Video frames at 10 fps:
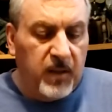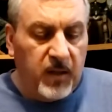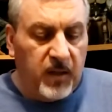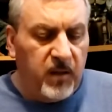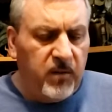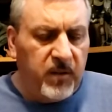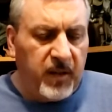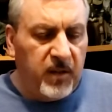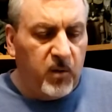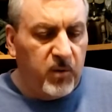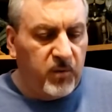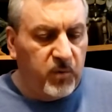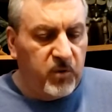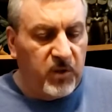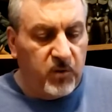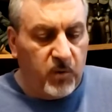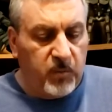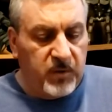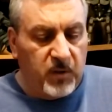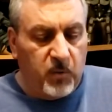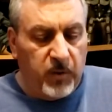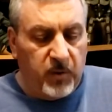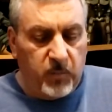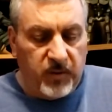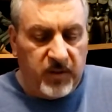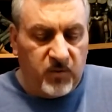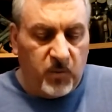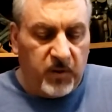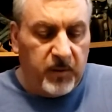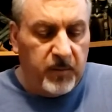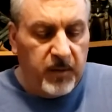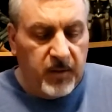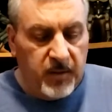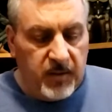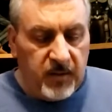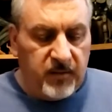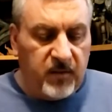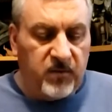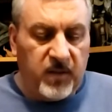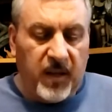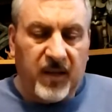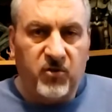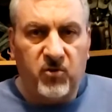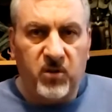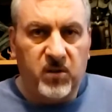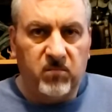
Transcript: Another thing I noticed, which I thought was a little weird with this one, is there's an extra